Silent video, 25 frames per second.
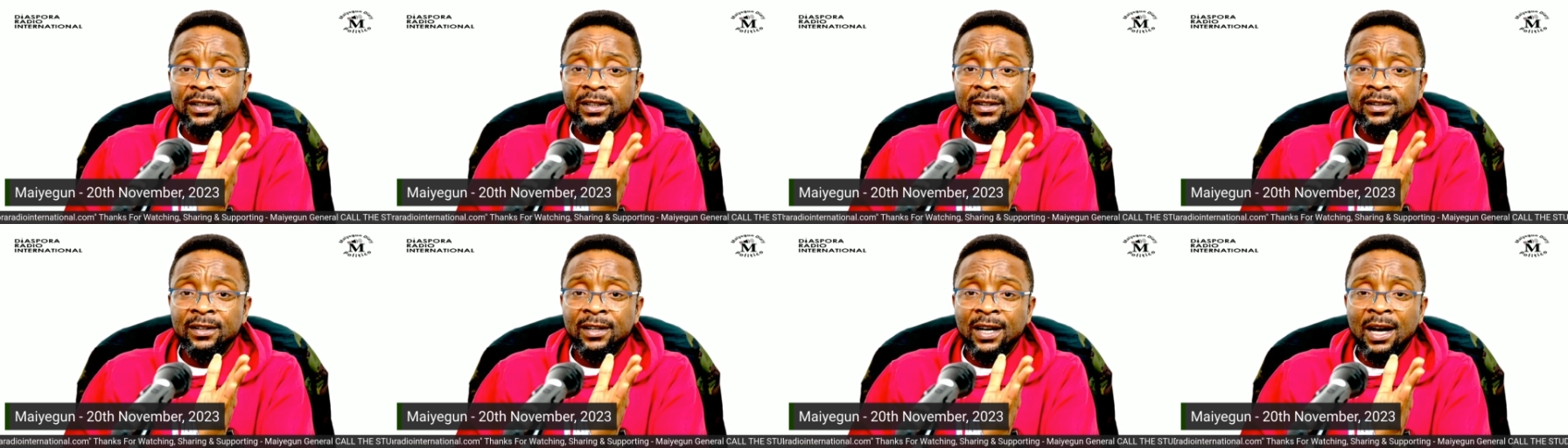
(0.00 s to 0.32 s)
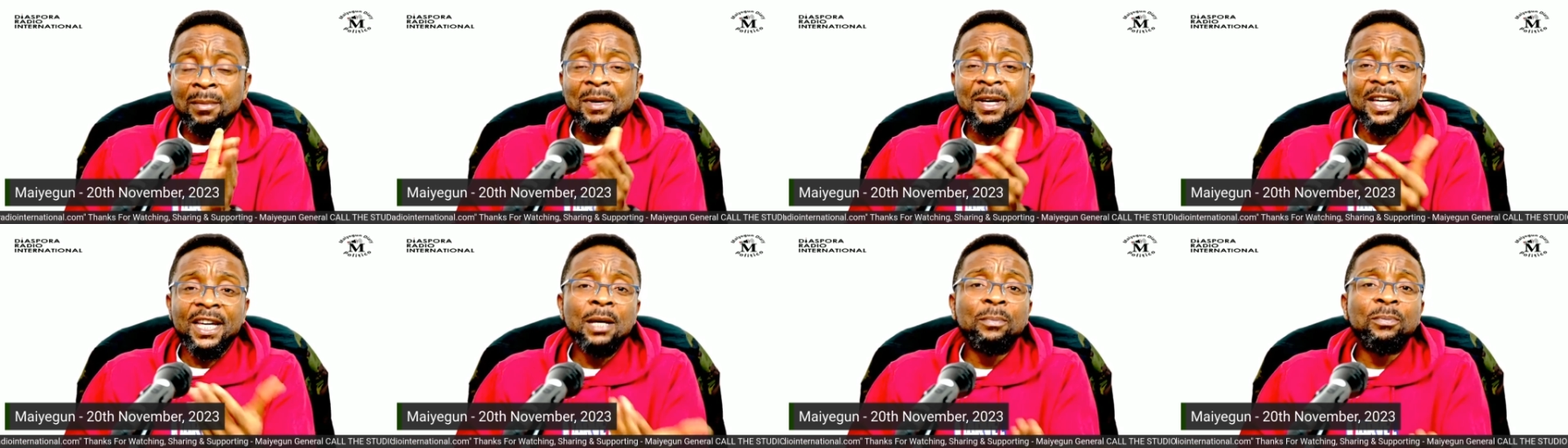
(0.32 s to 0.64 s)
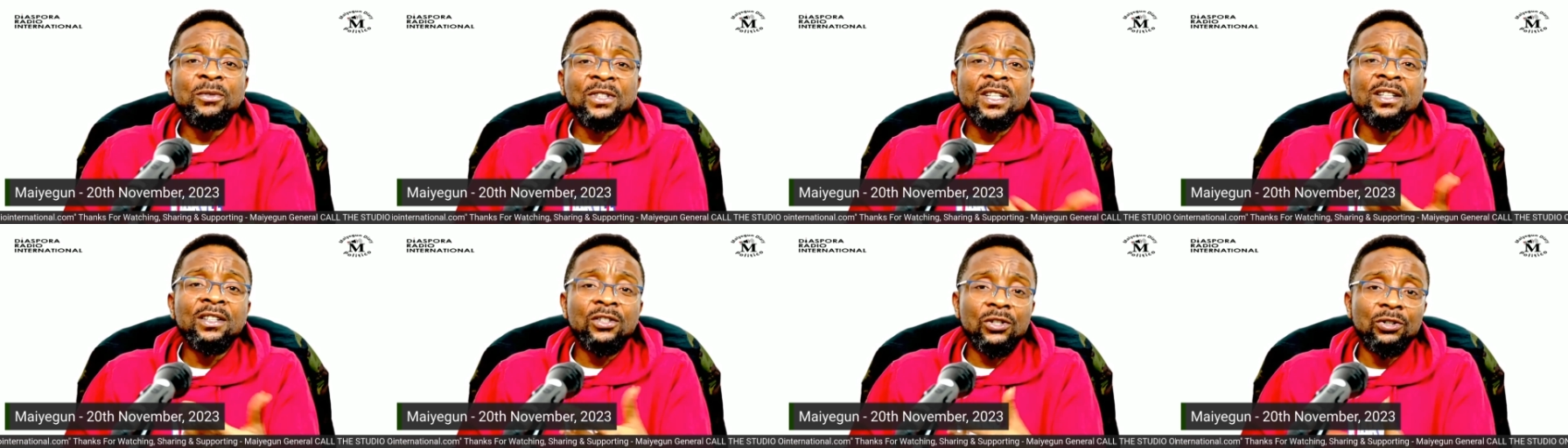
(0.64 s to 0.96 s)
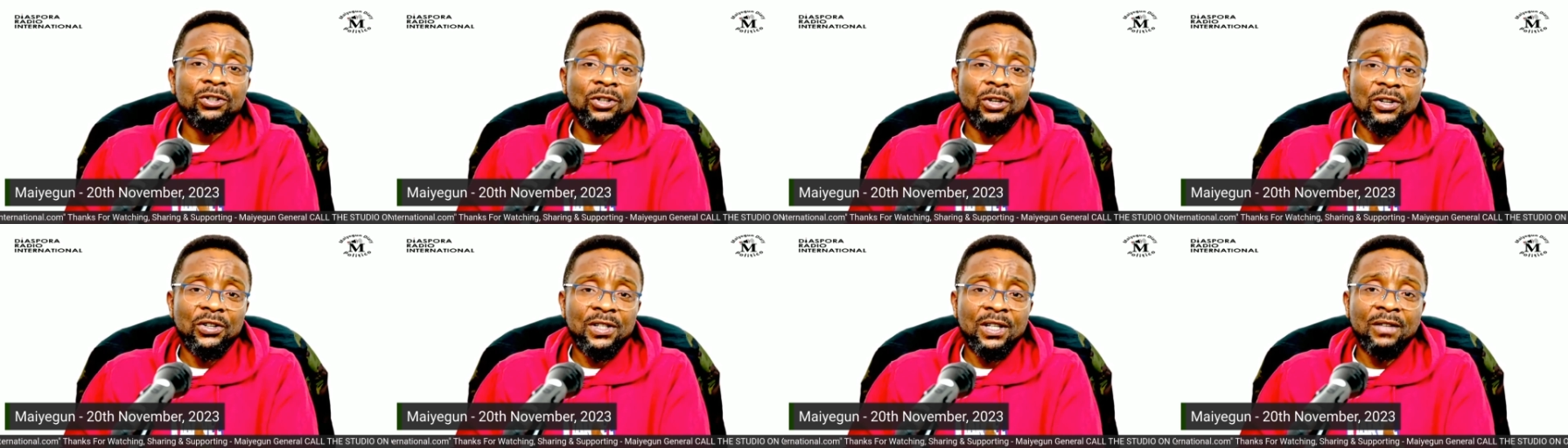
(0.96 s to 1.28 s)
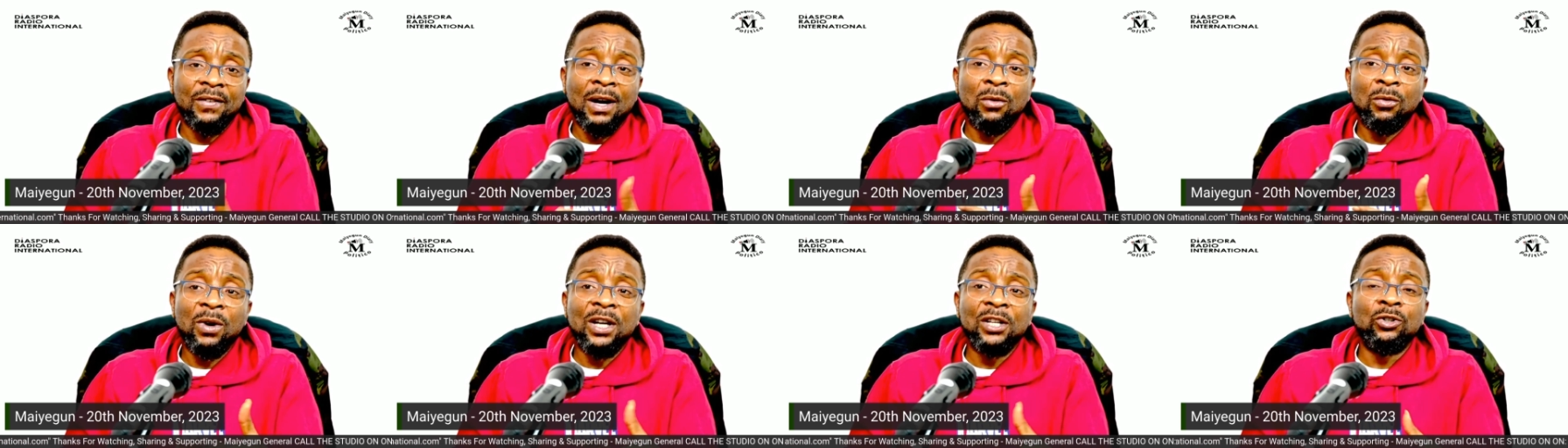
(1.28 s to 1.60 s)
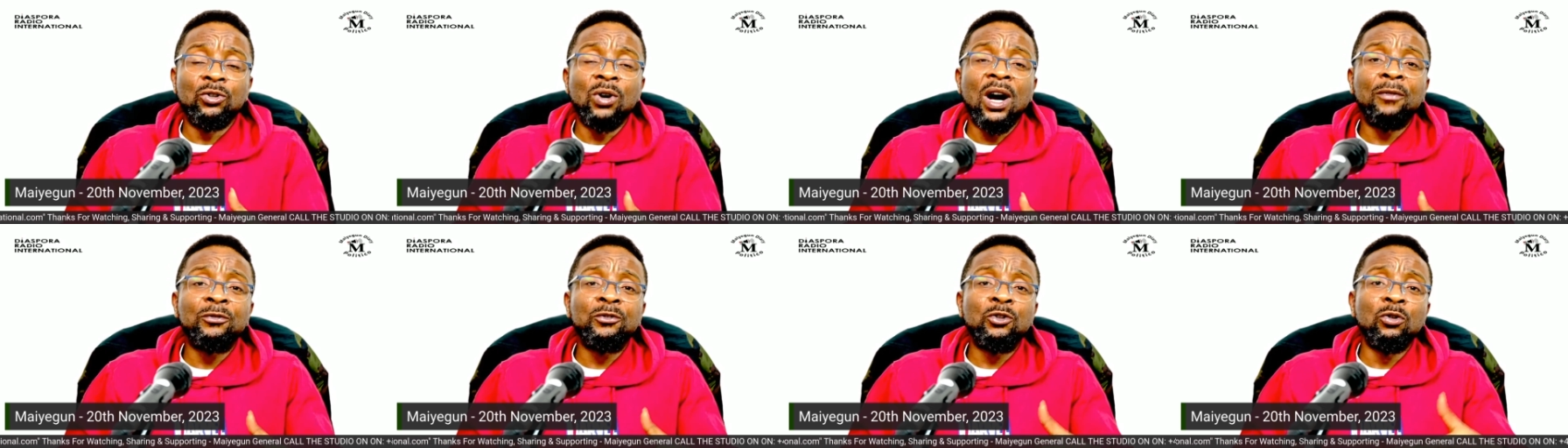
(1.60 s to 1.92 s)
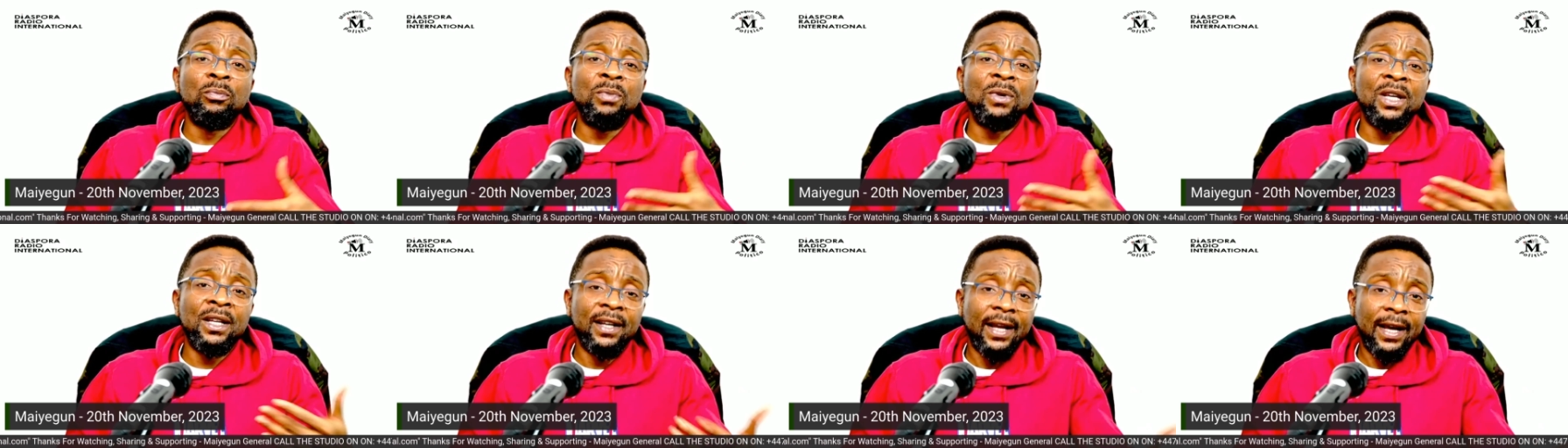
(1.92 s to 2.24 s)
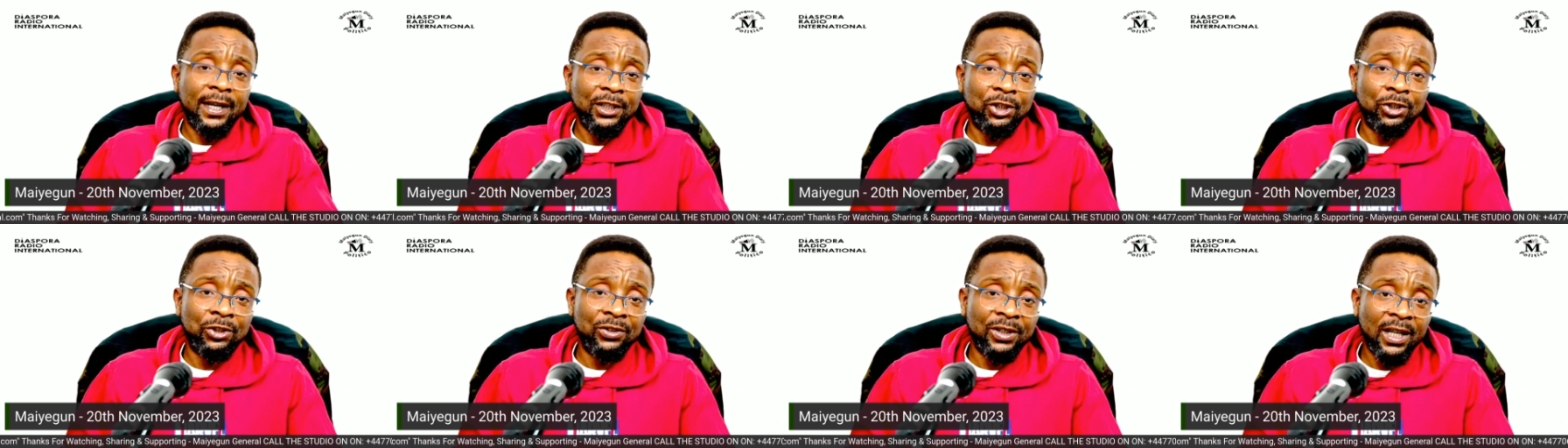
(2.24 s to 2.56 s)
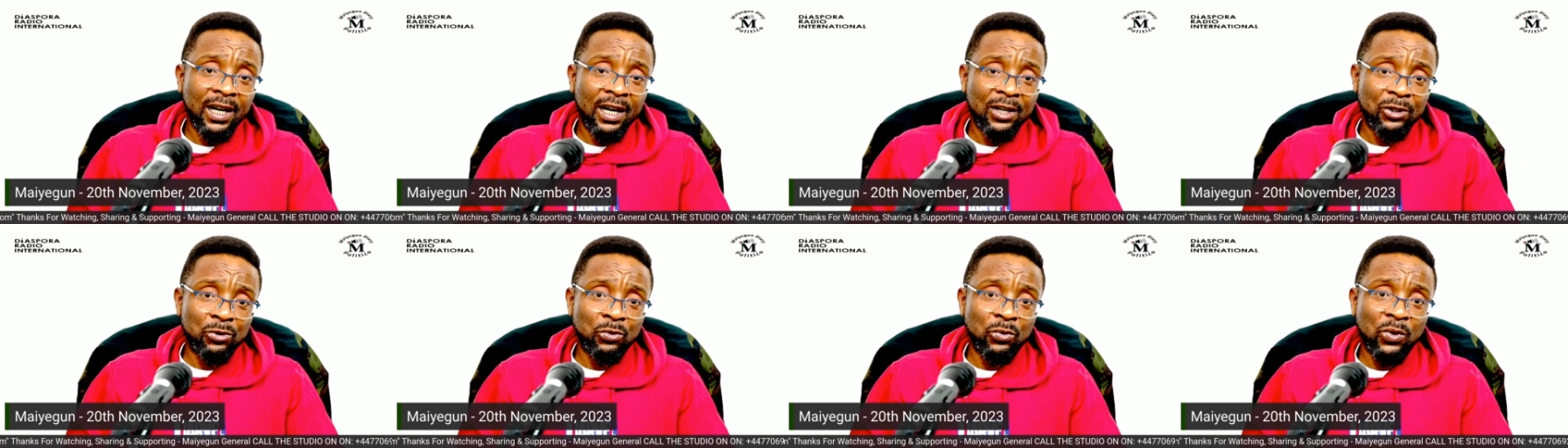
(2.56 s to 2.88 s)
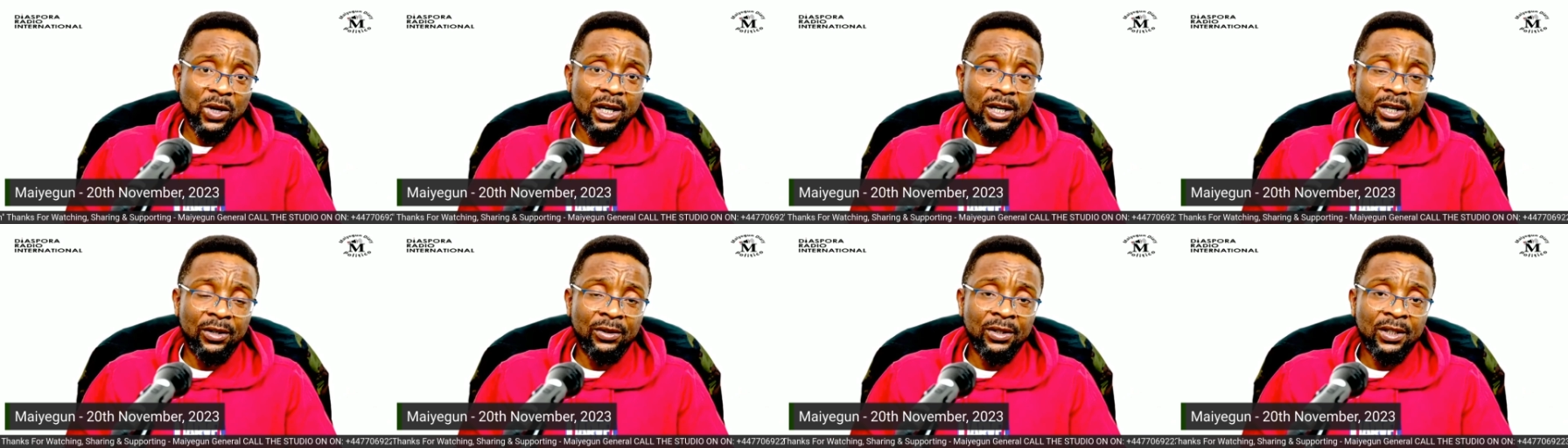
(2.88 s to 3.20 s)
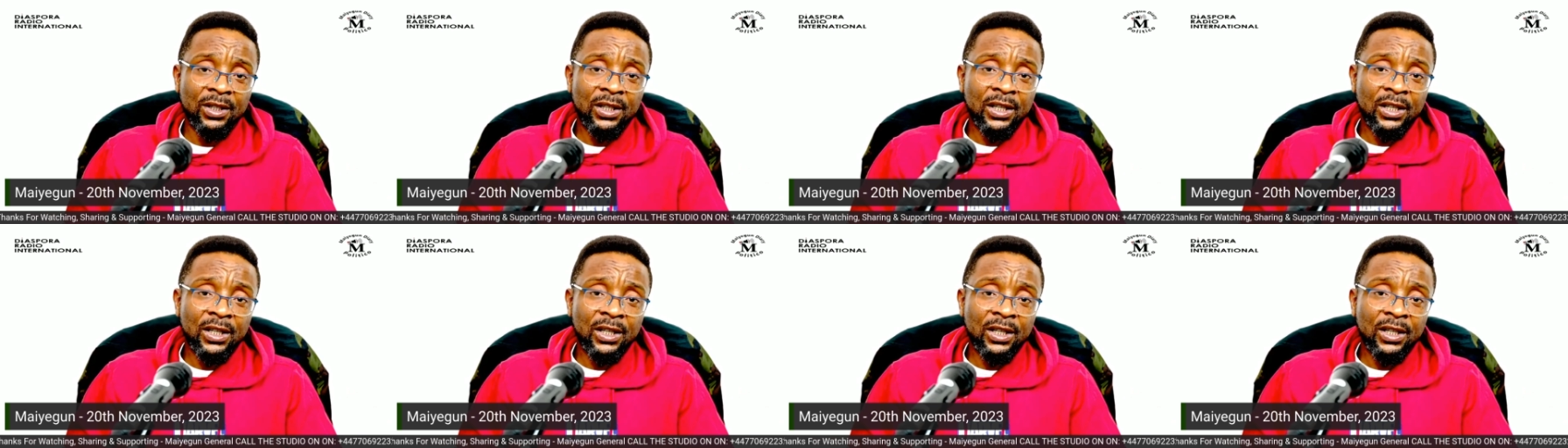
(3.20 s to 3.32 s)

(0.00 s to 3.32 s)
I mean, keep things to yourself. And when you have to be in Nigeria as well,